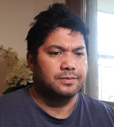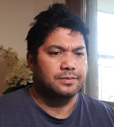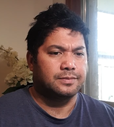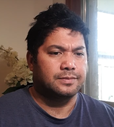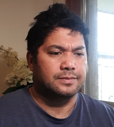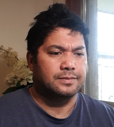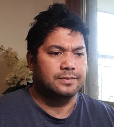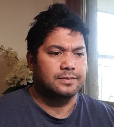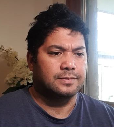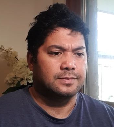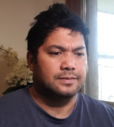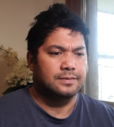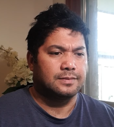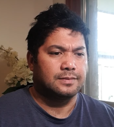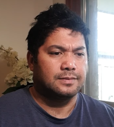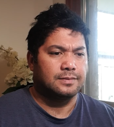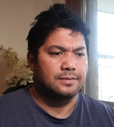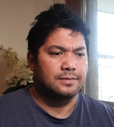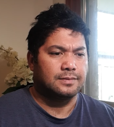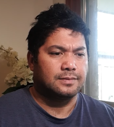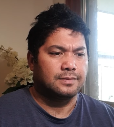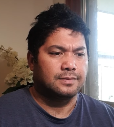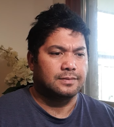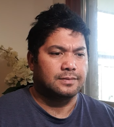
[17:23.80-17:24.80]

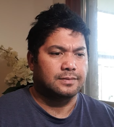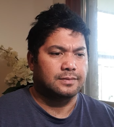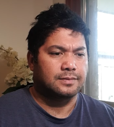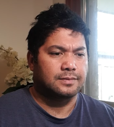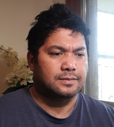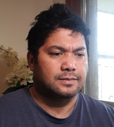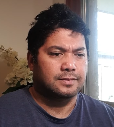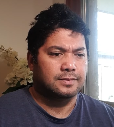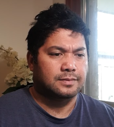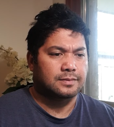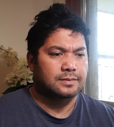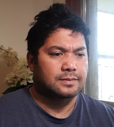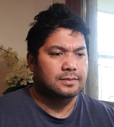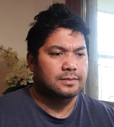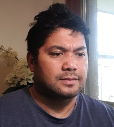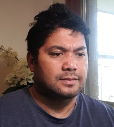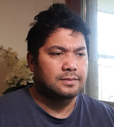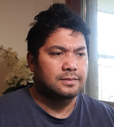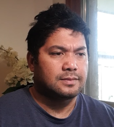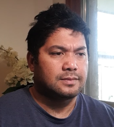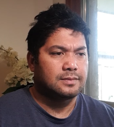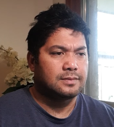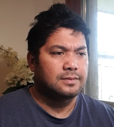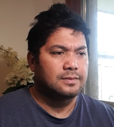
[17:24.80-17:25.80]

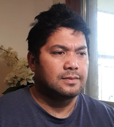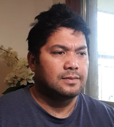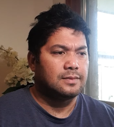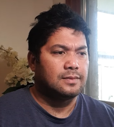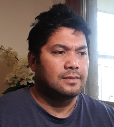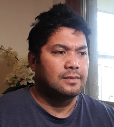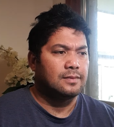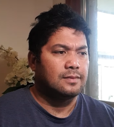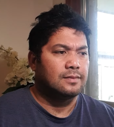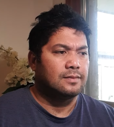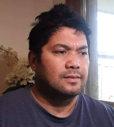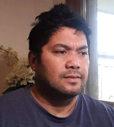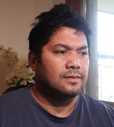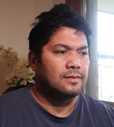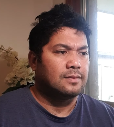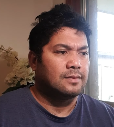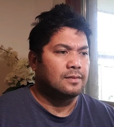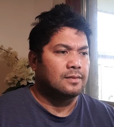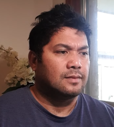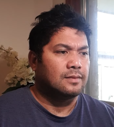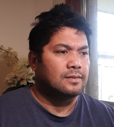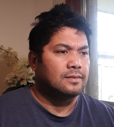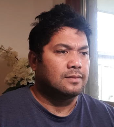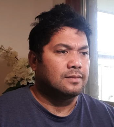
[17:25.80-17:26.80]

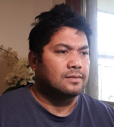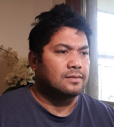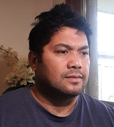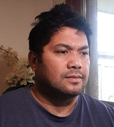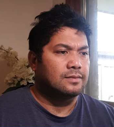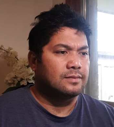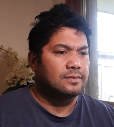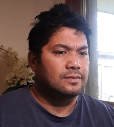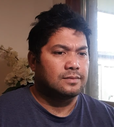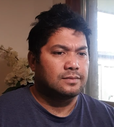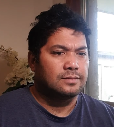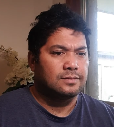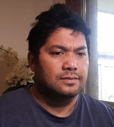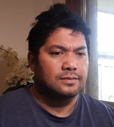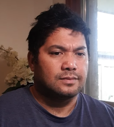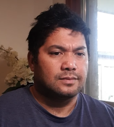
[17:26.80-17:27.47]
(silence)